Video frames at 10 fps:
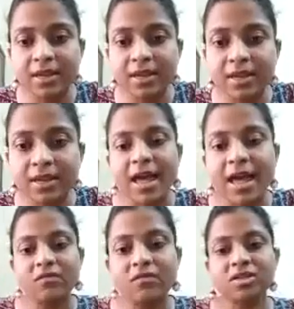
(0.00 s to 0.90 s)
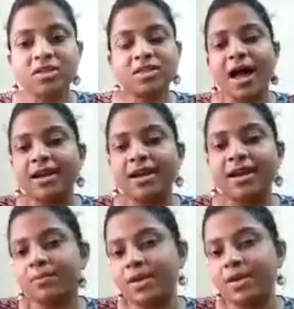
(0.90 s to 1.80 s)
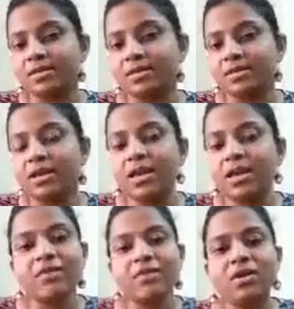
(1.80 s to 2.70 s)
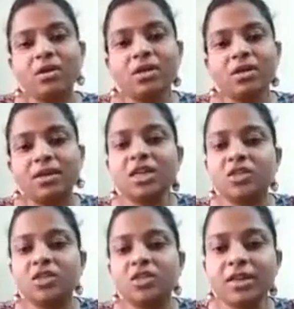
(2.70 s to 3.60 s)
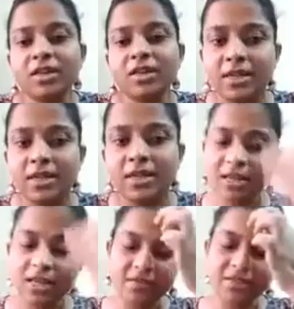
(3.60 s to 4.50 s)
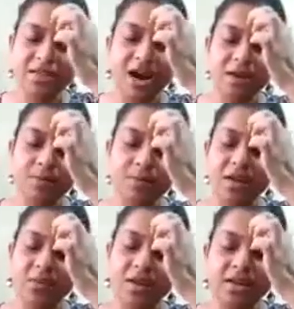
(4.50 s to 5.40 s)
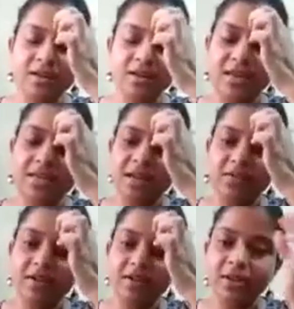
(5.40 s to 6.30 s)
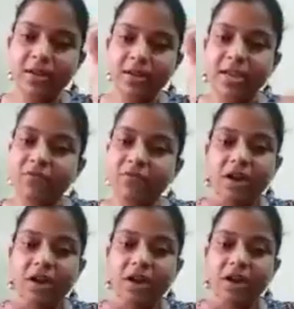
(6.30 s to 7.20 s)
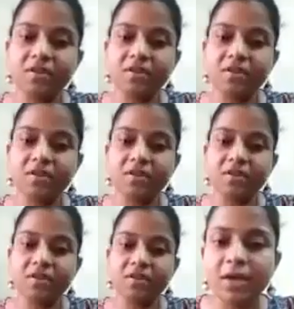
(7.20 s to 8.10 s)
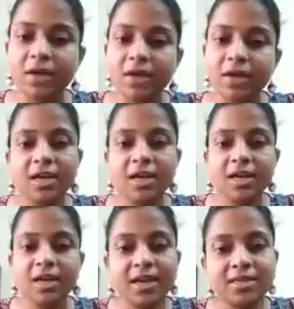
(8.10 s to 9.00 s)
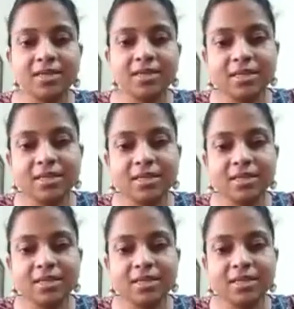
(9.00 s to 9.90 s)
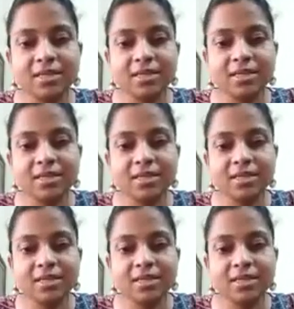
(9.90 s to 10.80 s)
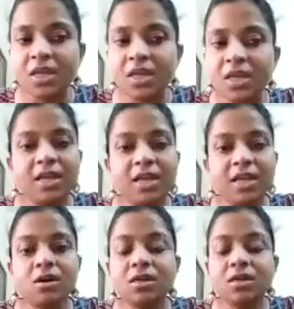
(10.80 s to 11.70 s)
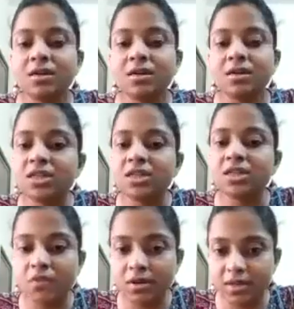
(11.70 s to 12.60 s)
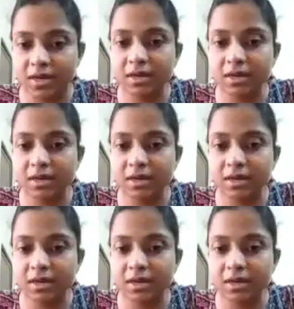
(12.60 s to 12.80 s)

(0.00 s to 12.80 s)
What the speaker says: and we just hide that pencil. He will not search for that pencil. He will start playing with other things available in front of his eyes. Whatever things he can see, he is playing with it. He is not searching for the